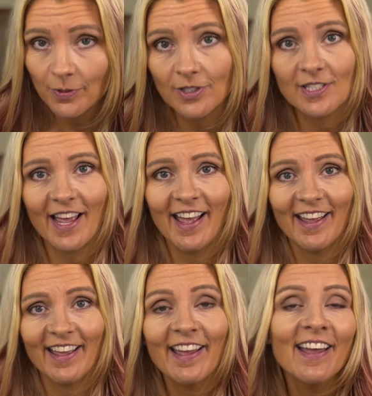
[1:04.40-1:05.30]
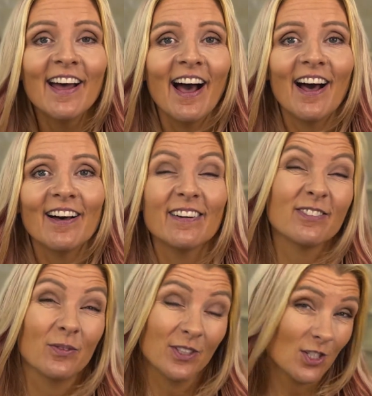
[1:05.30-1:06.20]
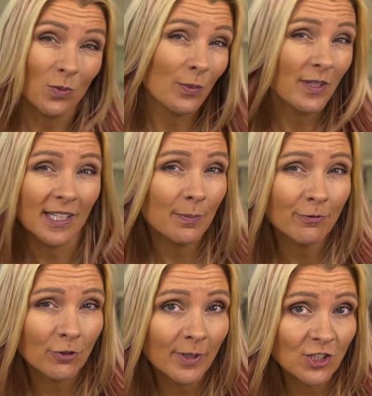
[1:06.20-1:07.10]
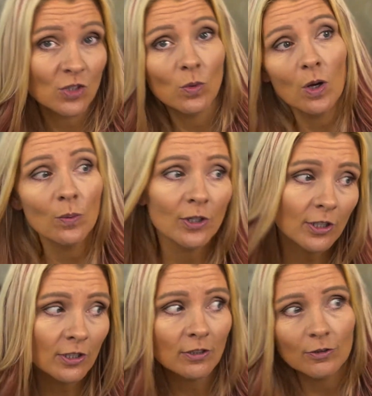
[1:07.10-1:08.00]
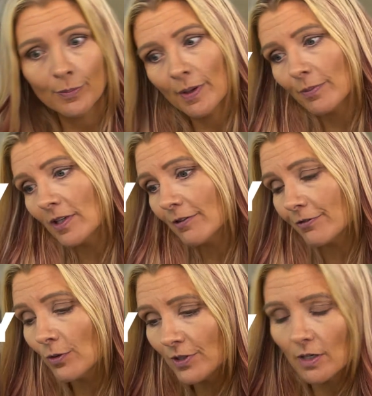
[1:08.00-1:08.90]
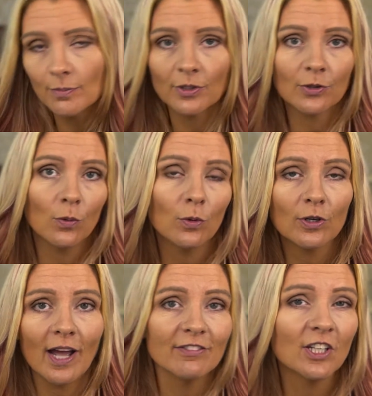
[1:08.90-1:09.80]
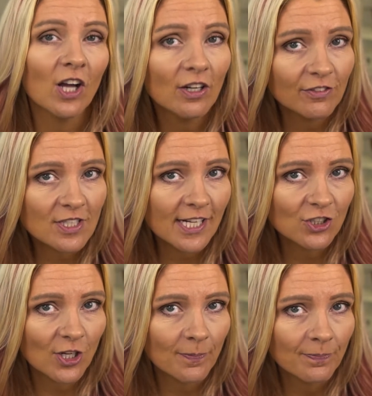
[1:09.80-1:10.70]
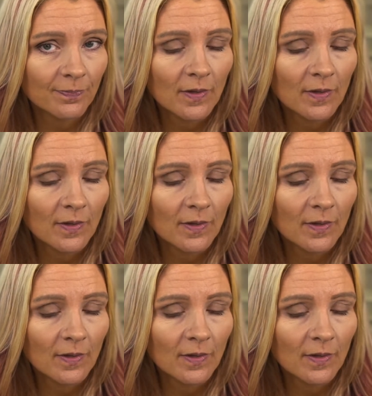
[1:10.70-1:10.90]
per se, of this is where we keep information while we're remembering a phone number or having a conversation.